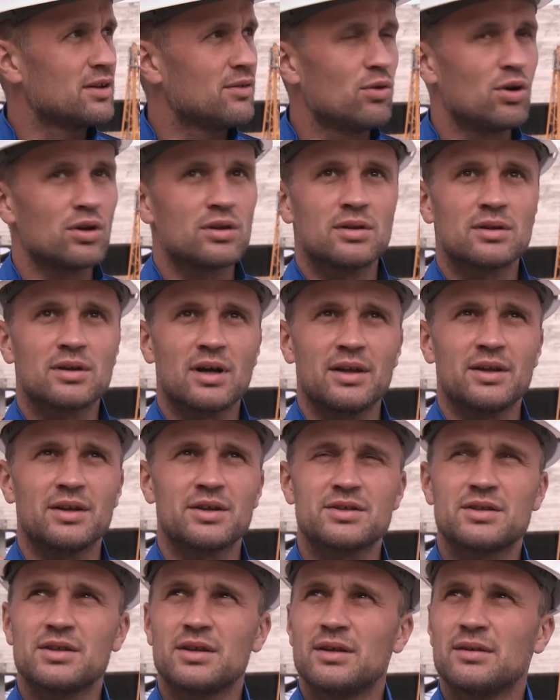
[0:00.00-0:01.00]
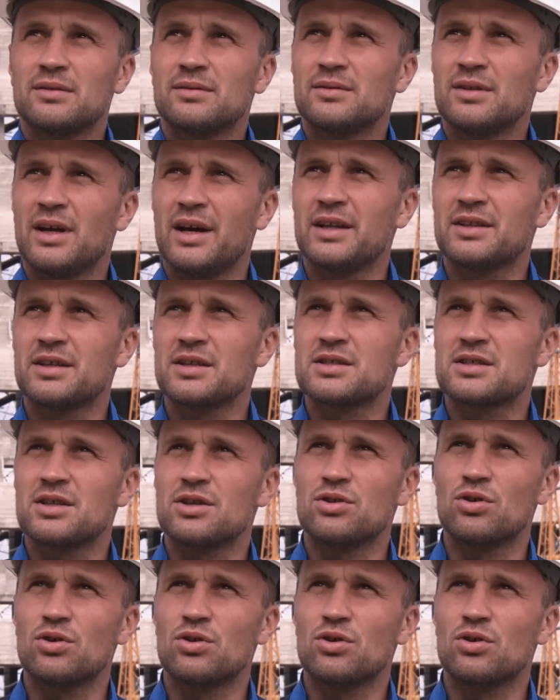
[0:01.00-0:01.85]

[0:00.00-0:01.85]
I think it will be among the very best in